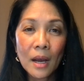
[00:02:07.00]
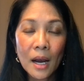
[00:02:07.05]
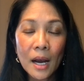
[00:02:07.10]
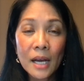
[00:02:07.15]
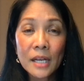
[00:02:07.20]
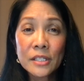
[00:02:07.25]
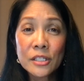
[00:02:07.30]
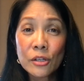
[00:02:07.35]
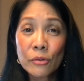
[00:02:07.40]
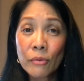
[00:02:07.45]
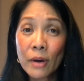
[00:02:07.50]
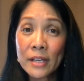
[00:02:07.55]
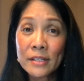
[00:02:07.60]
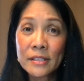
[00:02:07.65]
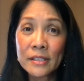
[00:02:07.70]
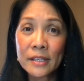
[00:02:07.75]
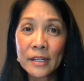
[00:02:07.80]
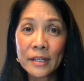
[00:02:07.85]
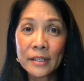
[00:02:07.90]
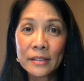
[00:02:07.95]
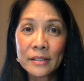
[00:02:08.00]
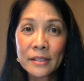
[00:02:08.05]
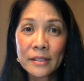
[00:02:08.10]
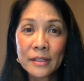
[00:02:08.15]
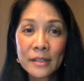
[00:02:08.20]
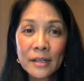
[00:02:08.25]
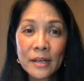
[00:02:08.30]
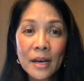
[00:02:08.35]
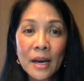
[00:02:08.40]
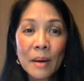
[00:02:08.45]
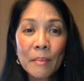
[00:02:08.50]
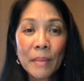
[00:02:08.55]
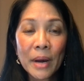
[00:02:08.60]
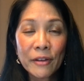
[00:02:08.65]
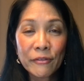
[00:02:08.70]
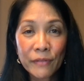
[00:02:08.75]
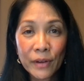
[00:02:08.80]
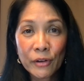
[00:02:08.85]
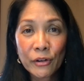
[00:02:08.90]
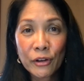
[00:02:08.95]
As a resident, my
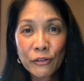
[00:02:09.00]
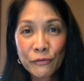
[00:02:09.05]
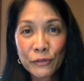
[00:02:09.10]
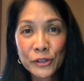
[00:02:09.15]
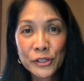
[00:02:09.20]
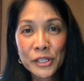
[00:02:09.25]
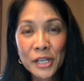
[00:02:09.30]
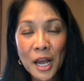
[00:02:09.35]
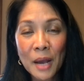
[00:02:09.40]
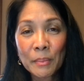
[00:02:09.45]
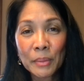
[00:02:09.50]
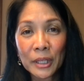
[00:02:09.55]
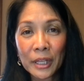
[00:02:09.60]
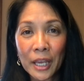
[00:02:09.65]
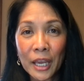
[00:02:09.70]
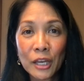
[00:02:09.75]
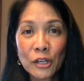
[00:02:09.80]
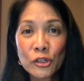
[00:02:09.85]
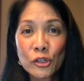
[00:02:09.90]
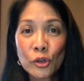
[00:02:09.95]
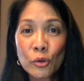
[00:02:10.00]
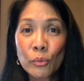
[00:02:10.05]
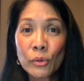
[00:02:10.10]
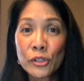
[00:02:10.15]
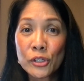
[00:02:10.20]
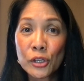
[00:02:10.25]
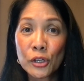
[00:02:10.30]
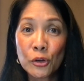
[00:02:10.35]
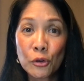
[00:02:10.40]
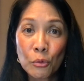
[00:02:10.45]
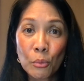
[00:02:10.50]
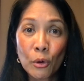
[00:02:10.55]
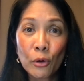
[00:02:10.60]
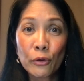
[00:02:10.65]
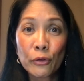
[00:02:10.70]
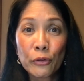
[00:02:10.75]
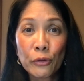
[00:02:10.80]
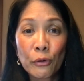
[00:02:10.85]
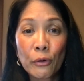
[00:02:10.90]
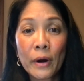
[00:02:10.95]
very first complication was a
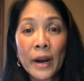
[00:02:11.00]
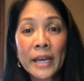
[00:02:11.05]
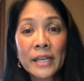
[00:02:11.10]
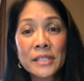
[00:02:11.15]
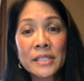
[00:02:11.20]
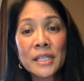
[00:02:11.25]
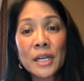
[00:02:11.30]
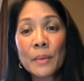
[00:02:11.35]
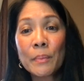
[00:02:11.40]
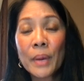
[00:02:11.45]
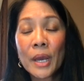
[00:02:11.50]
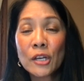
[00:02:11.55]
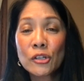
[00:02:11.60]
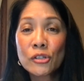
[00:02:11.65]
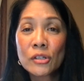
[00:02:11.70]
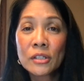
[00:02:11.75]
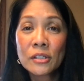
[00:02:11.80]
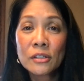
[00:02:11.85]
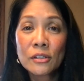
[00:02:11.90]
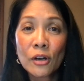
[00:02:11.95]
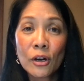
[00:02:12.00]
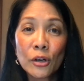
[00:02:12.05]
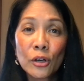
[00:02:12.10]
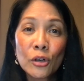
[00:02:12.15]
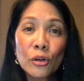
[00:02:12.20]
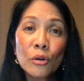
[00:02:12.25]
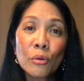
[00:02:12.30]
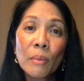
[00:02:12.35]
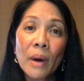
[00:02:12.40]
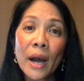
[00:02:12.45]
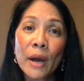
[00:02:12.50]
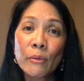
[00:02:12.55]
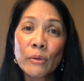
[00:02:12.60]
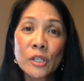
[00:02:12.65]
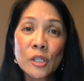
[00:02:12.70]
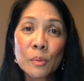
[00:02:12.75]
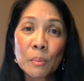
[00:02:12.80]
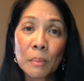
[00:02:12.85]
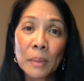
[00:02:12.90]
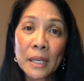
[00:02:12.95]
pneumothorax in a patient on whom I was
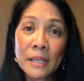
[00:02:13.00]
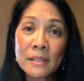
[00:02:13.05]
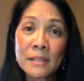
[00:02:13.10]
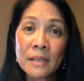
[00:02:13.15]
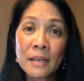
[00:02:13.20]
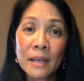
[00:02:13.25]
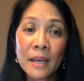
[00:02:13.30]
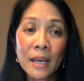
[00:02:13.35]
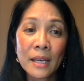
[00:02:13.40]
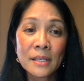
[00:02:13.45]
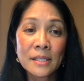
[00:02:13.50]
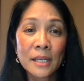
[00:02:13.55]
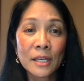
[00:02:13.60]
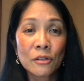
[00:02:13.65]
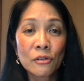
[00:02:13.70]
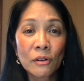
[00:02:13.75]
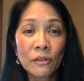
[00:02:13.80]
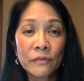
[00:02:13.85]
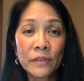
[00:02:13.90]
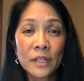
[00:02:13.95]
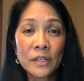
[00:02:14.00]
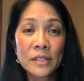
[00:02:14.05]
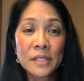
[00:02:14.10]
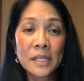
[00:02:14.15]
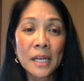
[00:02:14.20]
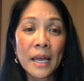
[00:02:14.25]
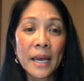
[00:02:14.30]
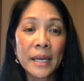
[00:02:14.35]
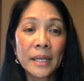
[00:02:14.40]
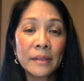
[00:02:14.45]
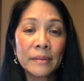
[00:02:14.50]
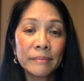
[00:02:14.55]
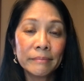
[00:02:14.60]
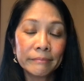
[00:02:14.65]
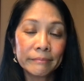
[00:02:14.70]
placing a central venous line.